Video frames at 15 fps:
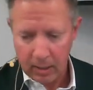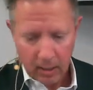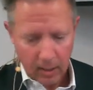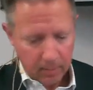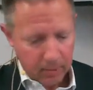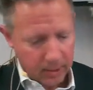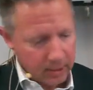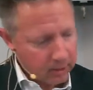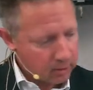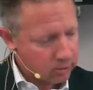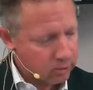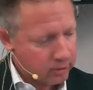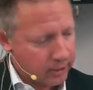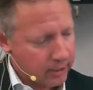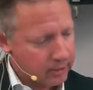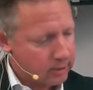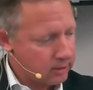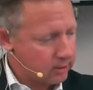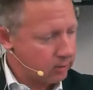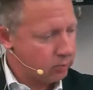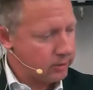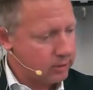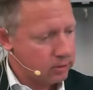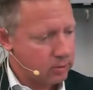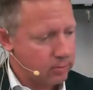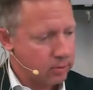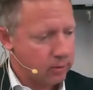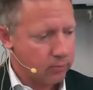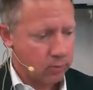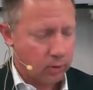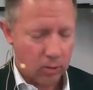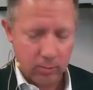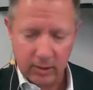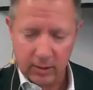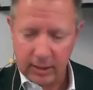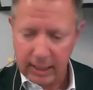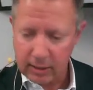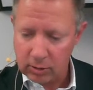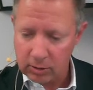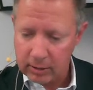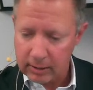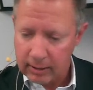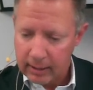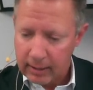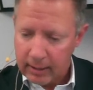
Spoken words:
but he understands as he reads the book of Romans, actually,